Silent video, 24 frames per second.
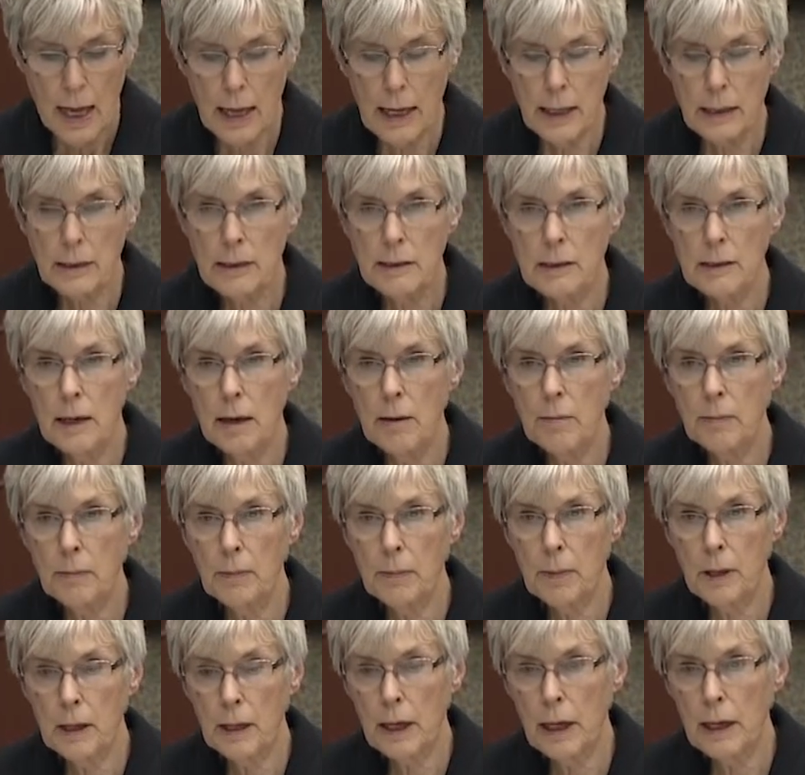In
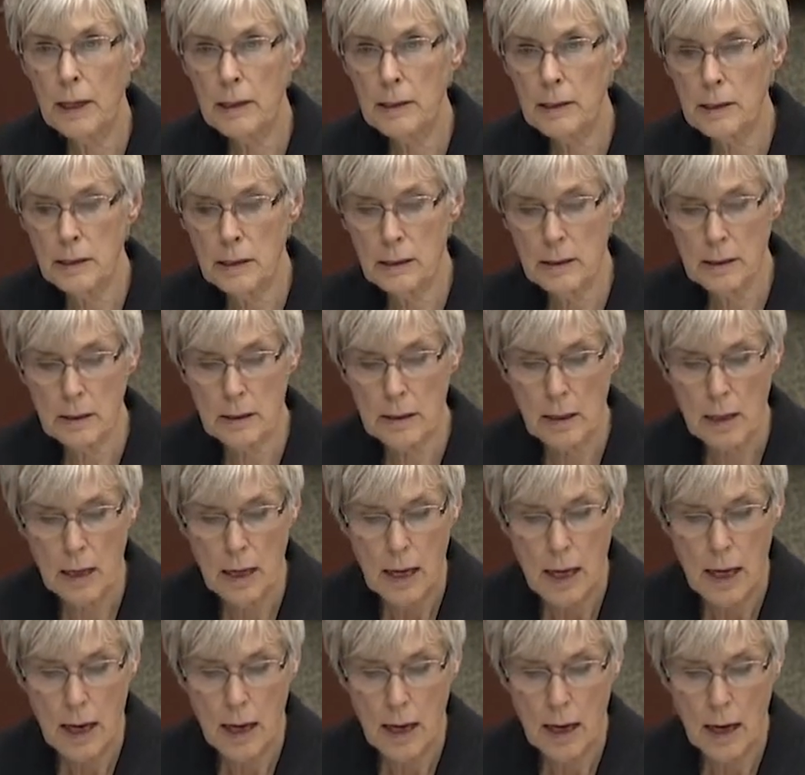some cases,
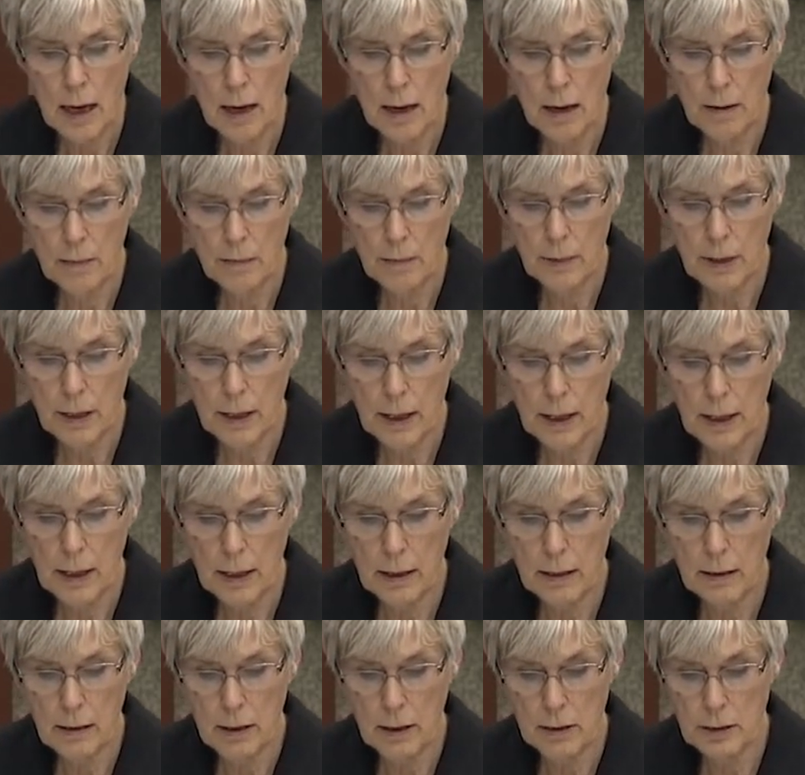
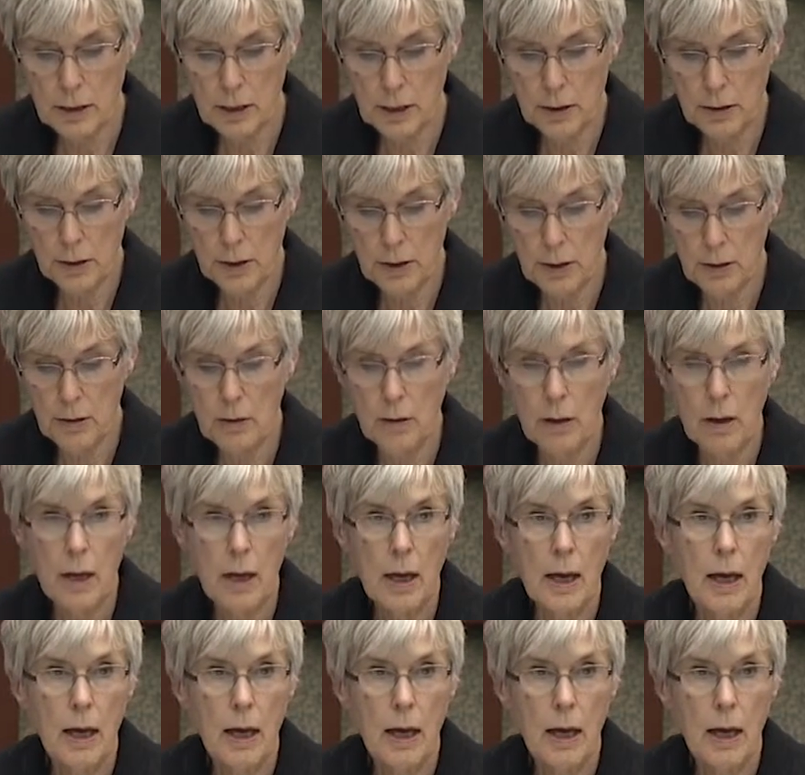in Ontario,